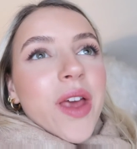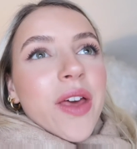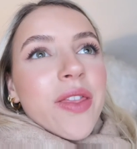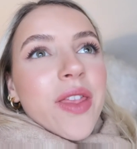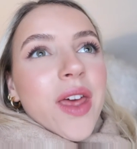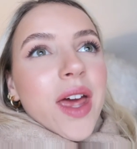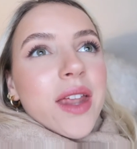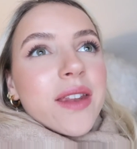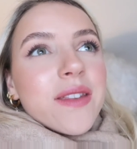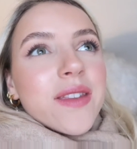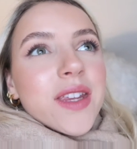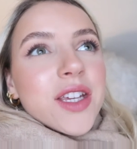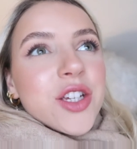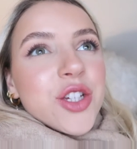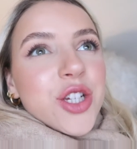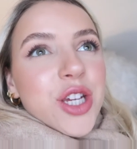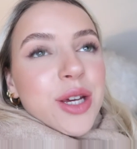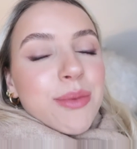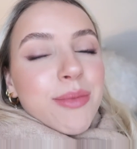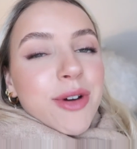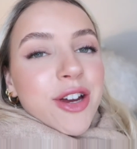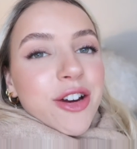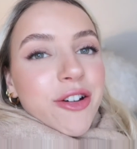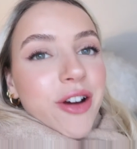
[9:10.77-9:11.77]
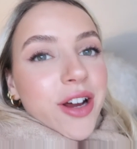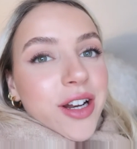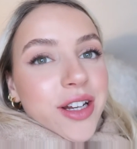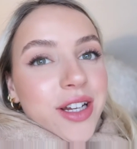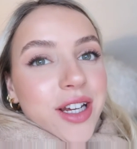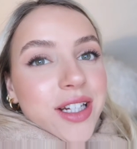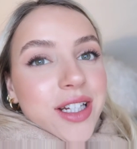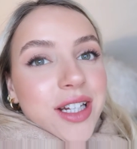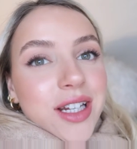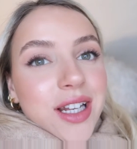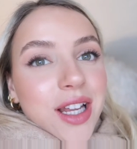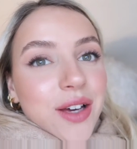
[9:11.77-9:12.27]
then this year my
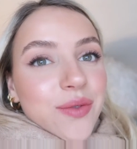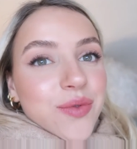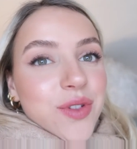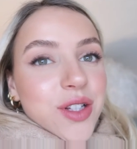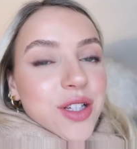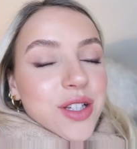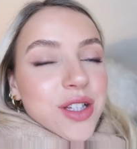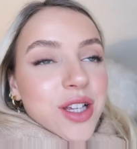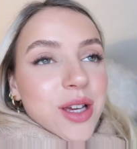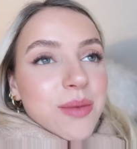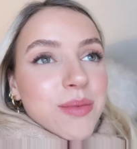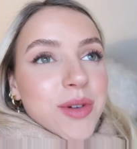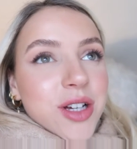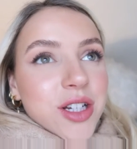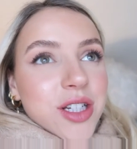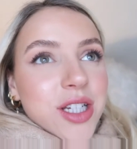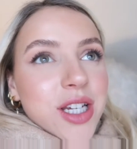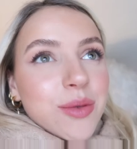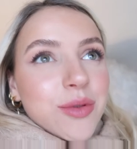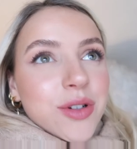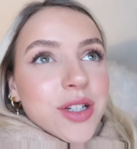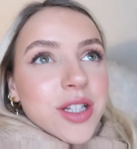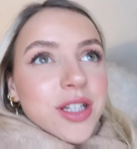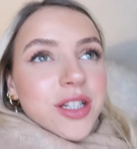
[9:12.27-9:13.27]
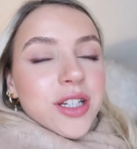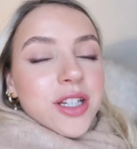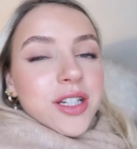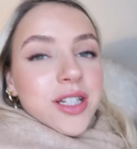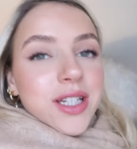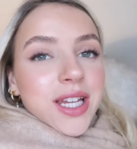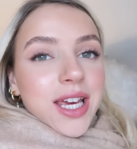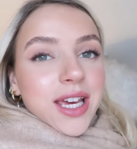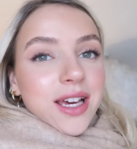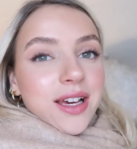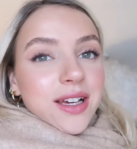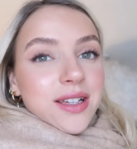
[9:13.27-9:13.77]
granddad loved it so much he wanted to
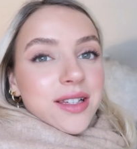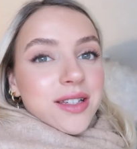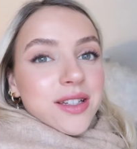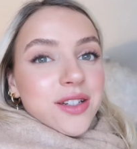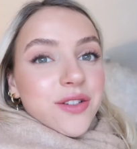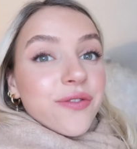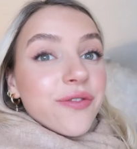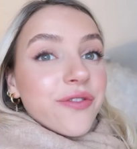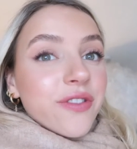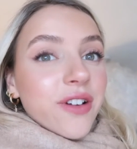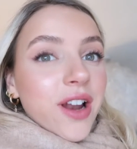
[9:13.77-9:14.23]
take us to,